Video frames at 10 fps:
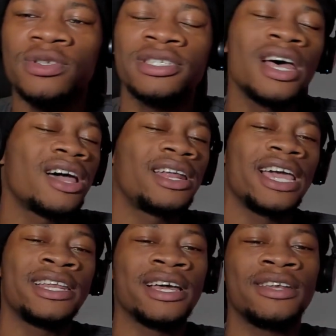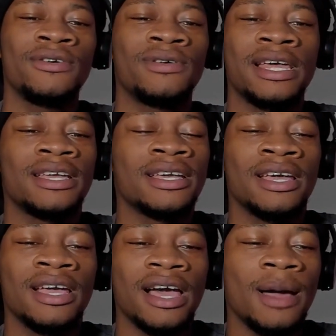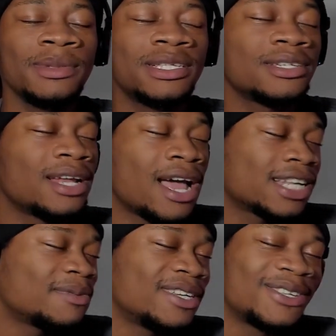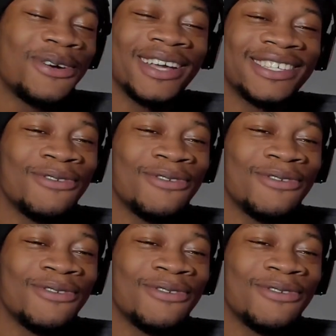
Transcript: sound like that though? Like, I'm just trying to ask me this question.